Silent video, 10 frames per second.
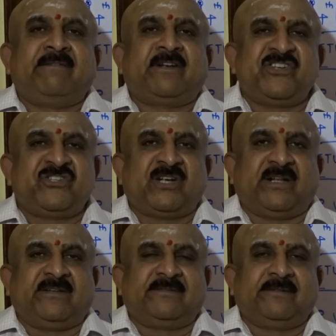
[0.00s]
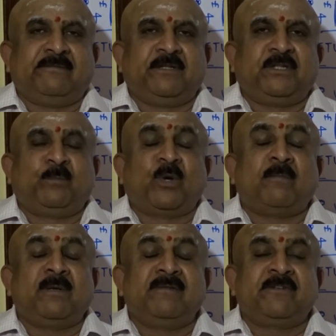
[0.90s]
They will have a rich life
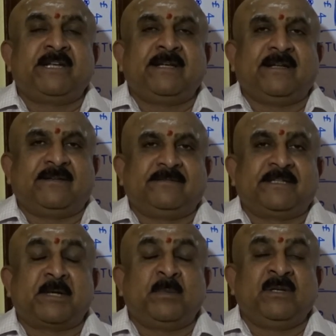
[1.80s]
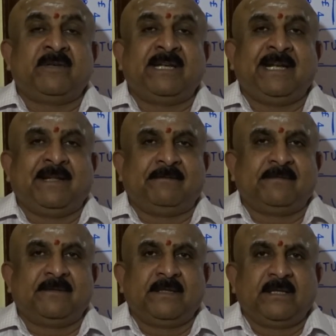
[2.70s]
with problem-free life,
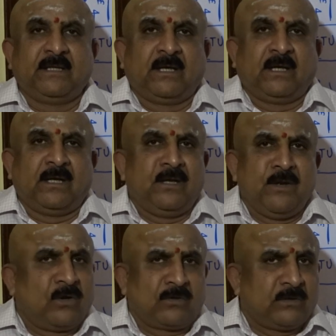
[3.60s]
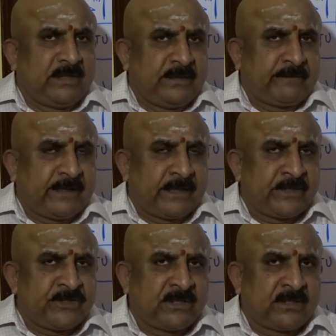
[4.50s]
trouble-free life. Not only
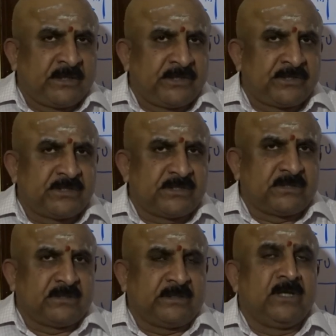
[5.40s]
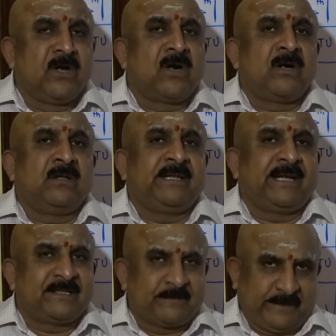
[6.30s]
financial conditions, in
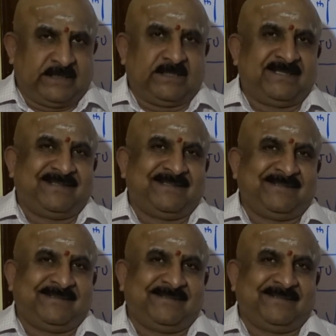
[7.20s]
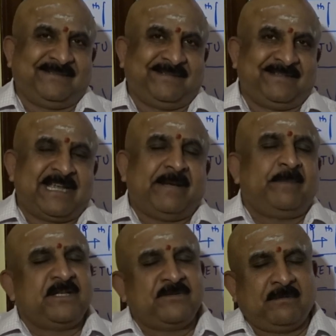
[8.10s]
all the aspects.
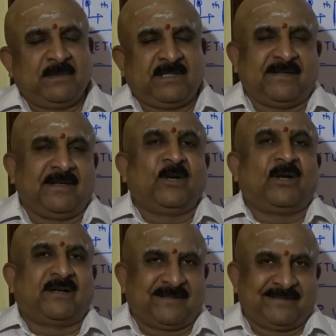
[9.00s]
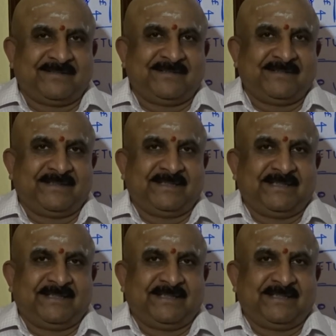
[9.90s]
Happiness will be there a lot.